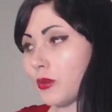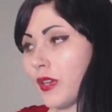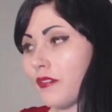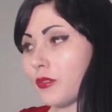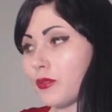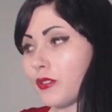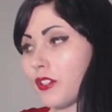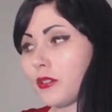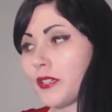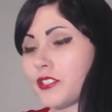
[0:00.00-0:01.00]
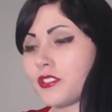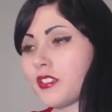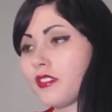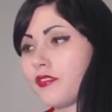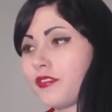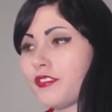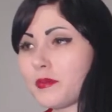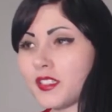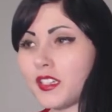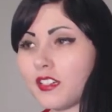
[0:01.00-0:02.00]
don't have a profile picture of
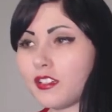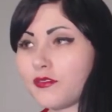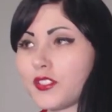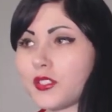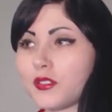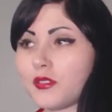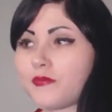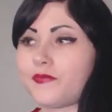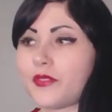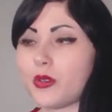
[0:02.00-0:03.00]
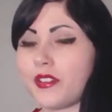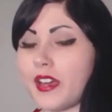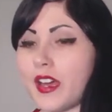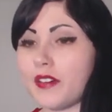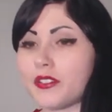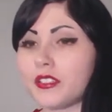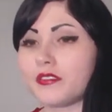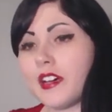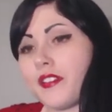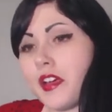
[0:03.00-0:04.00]
themselves, or they have it
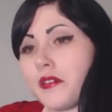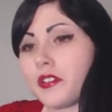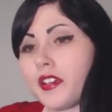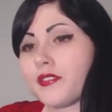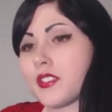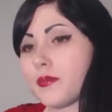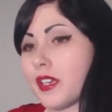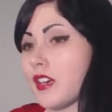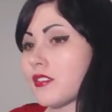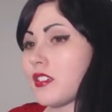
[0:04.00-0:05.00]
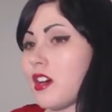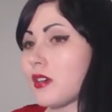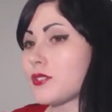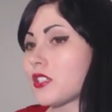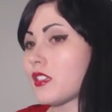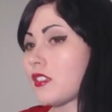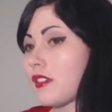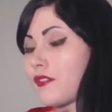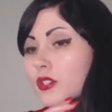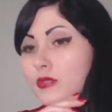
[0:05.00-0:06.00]
like of something else, an object that
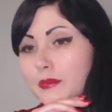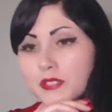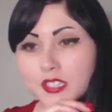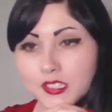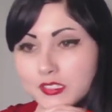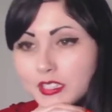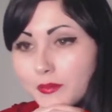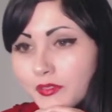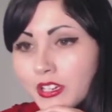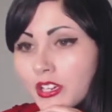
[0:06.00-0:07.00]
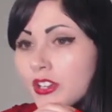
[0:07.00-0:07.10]
they feel represents them.